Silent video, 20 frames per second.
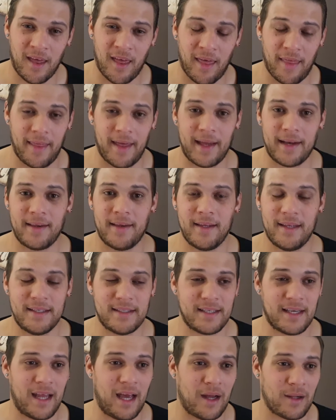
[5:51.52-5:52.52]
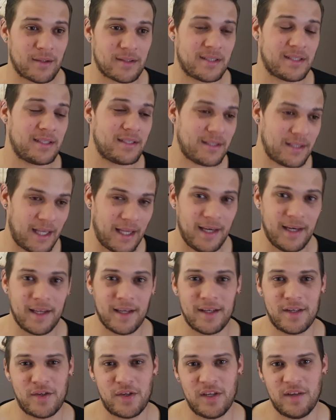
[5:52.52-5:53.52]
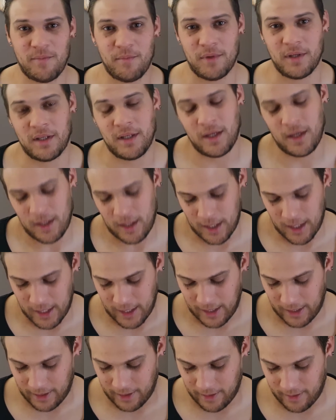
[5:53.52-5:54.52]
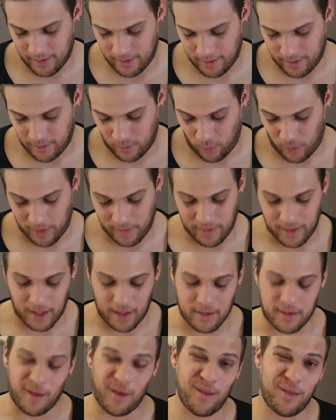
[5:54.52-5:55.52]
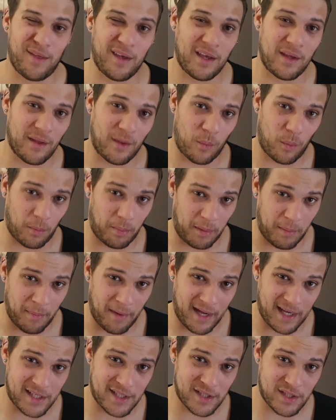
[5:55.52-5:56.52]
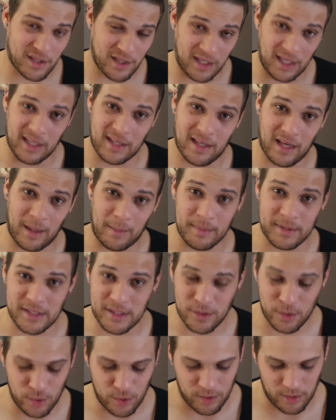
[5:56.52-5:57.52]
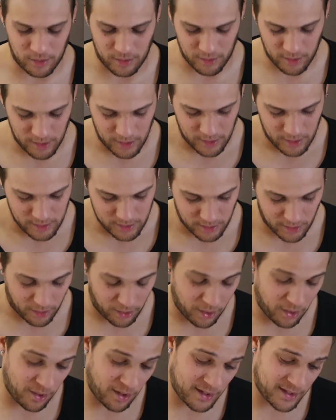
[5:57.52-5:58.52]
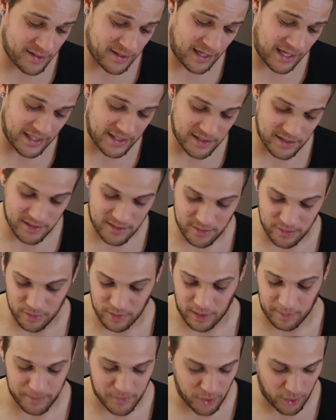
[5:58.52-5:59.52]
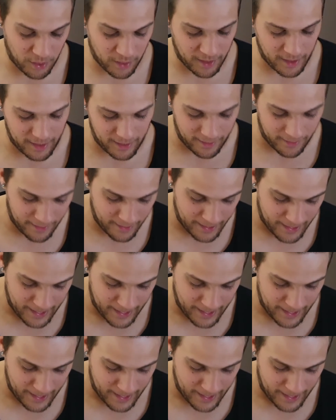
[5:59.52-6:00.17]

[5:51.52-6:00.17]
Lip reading: That is an outstanding achievement, and one that I don't think that will be matched anytime soon. So congratulations to Kipchoge.